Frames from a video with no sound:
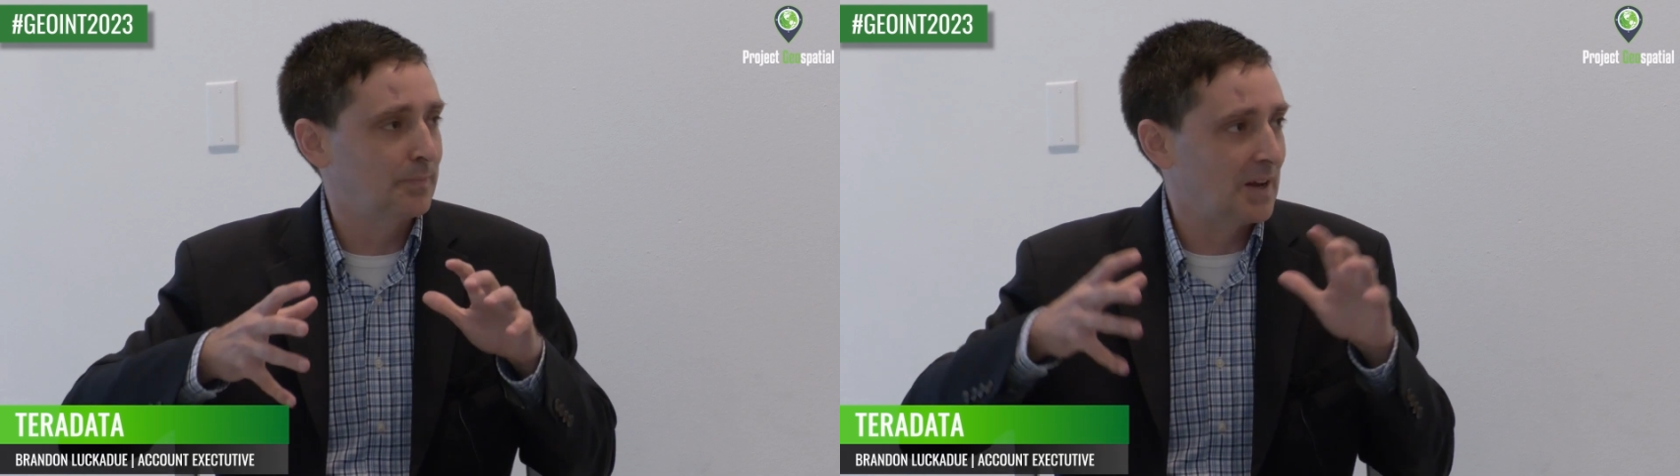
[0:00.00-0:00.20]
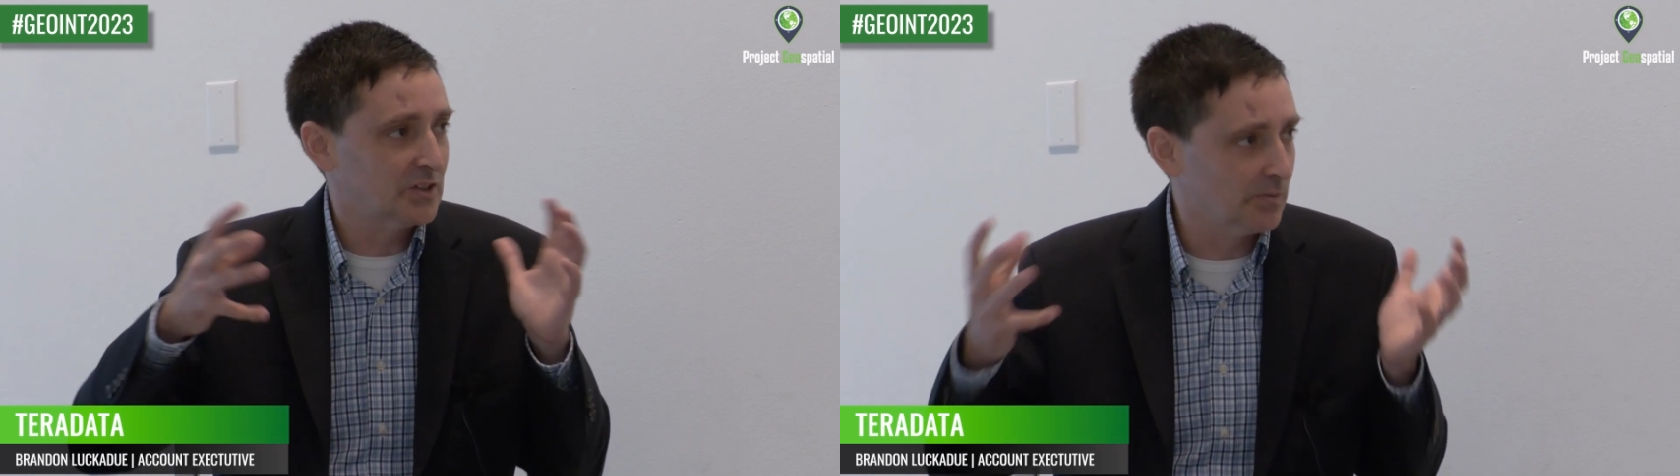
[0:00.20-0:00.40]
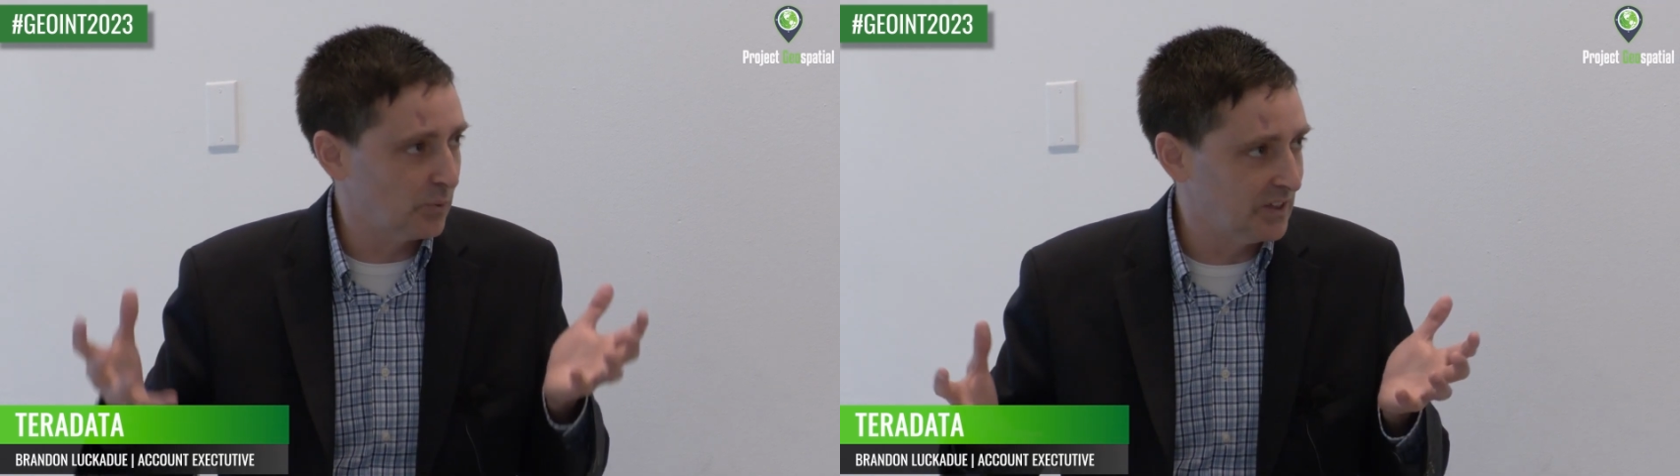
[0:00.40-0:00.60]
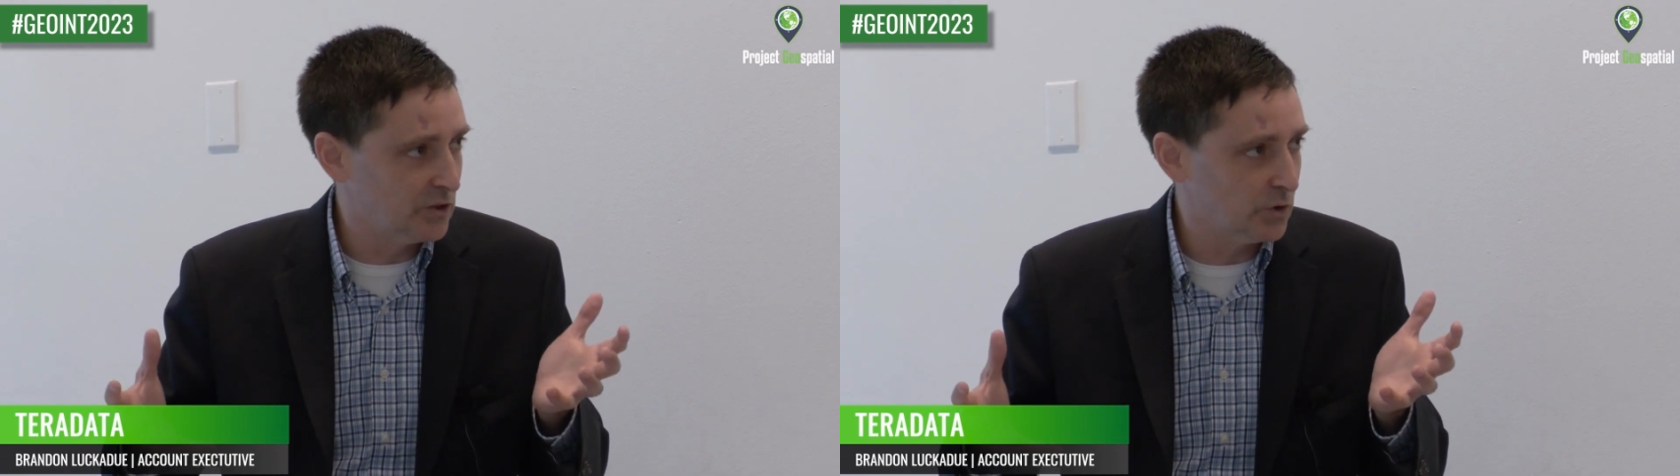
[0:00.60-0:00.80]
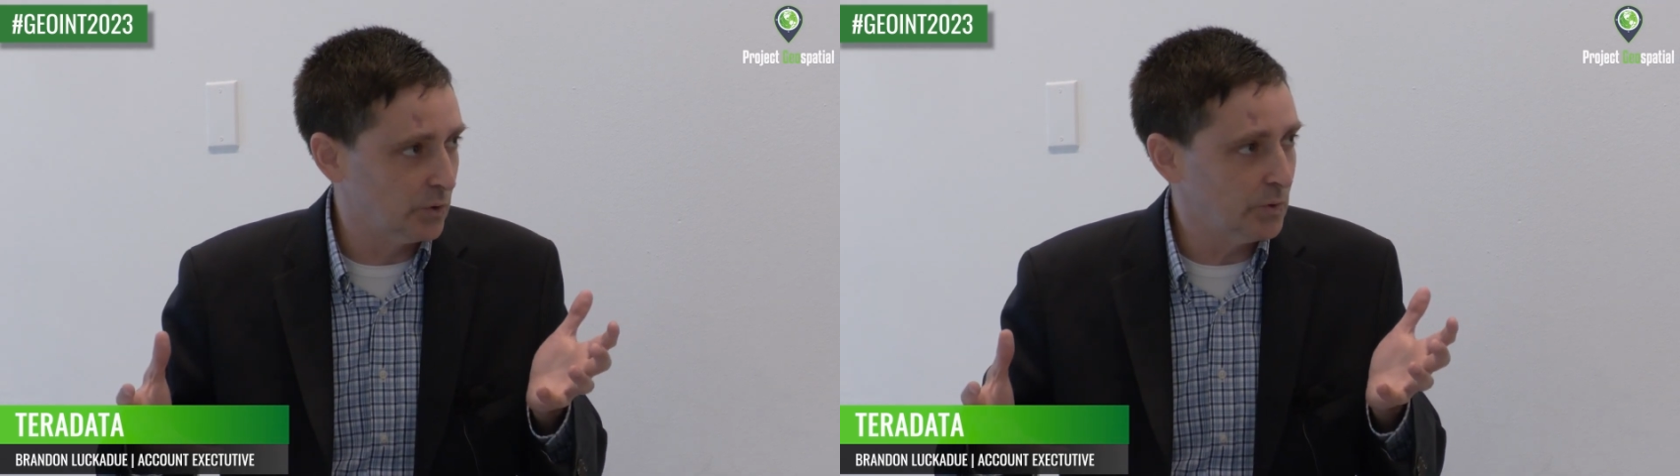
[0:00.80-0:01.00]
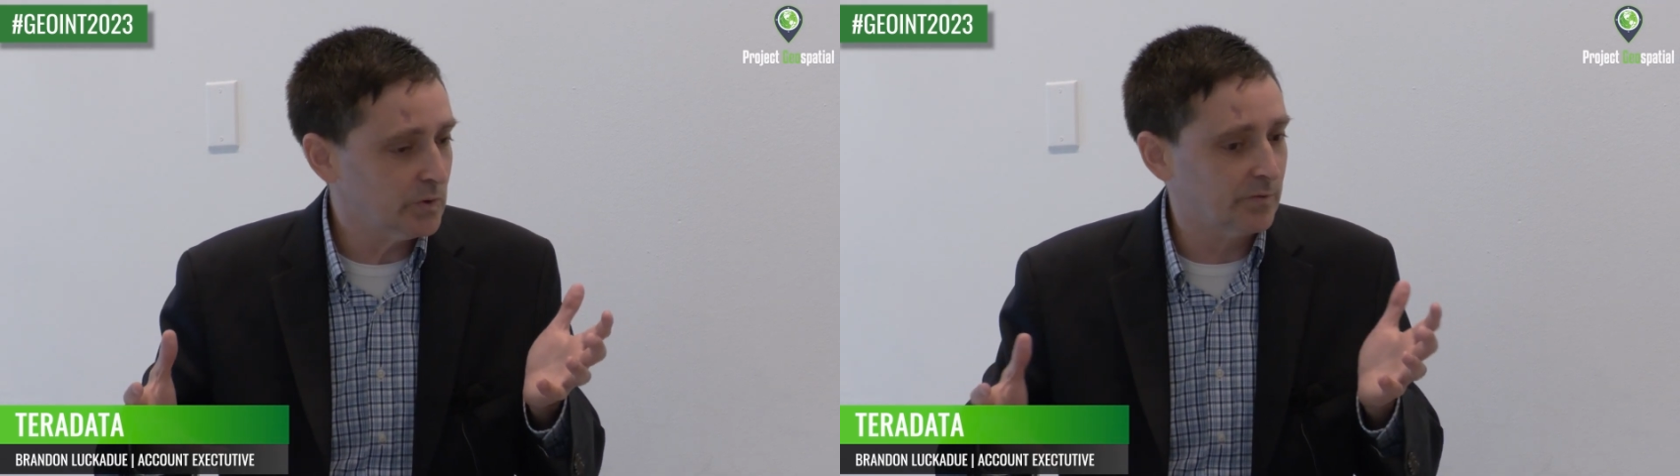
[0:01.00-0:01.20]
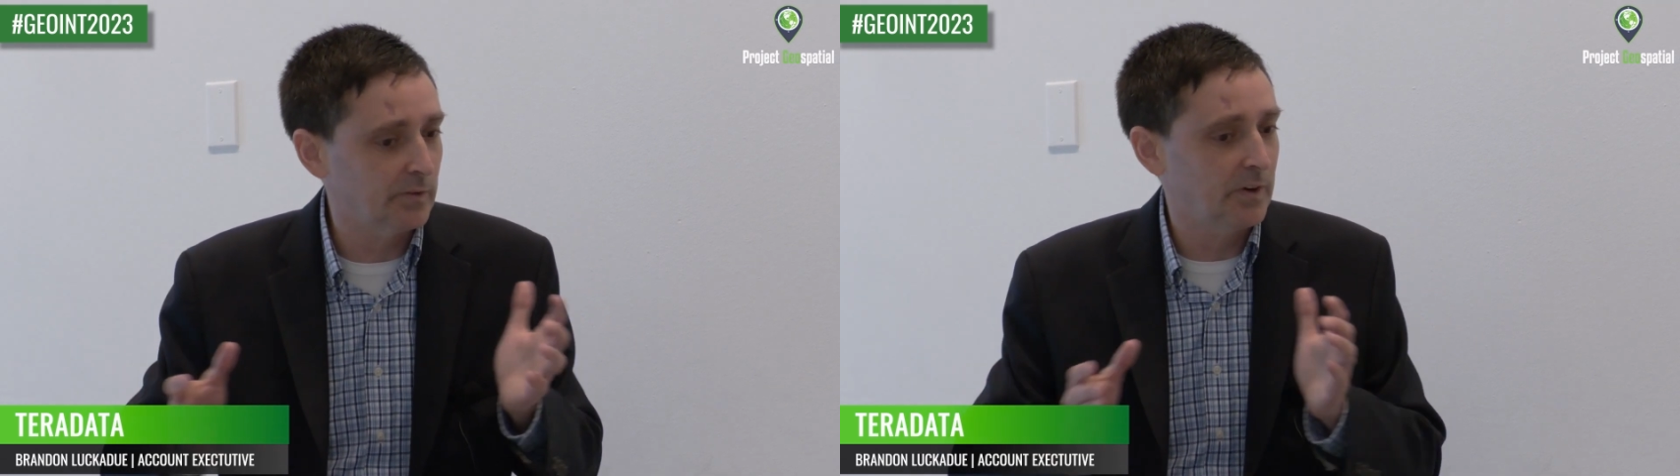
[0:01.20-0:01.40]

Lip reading: best of breed tools for